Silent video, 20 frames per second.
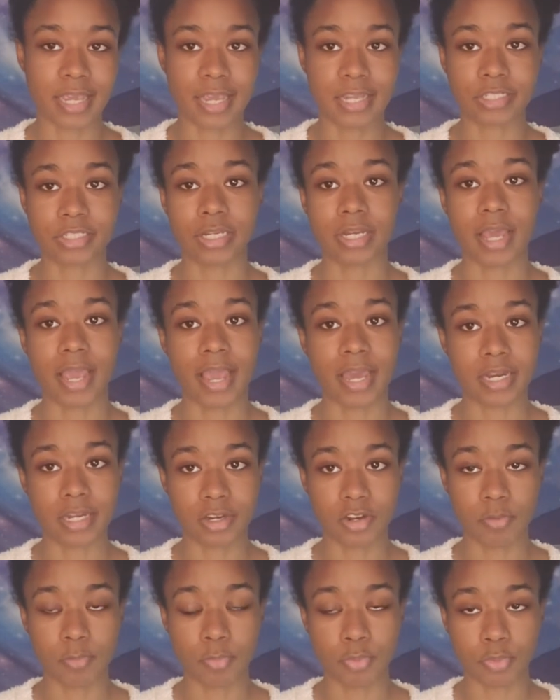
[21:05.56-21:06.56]
agent, and it
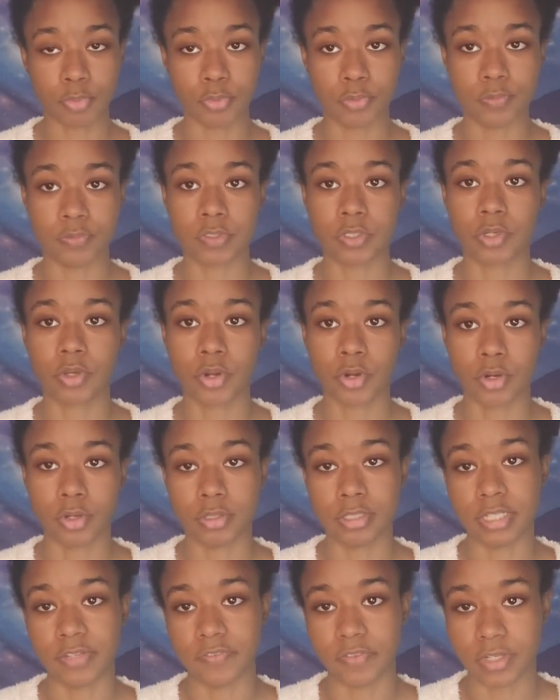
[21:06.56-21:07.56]
improves curl
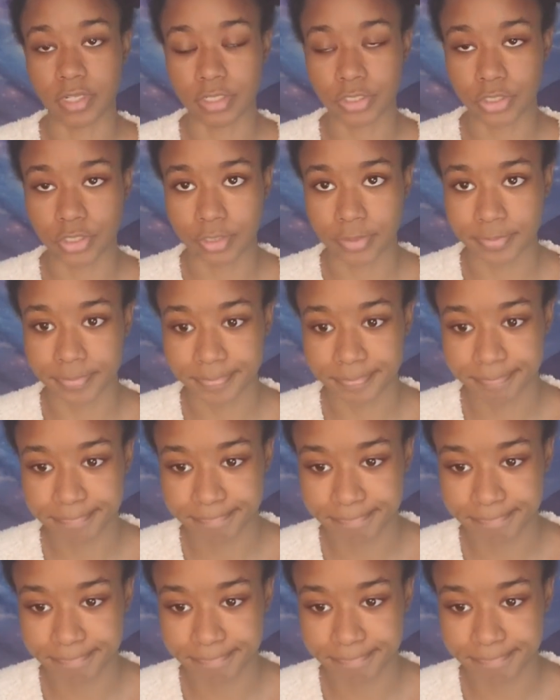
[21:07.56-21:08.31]
definition.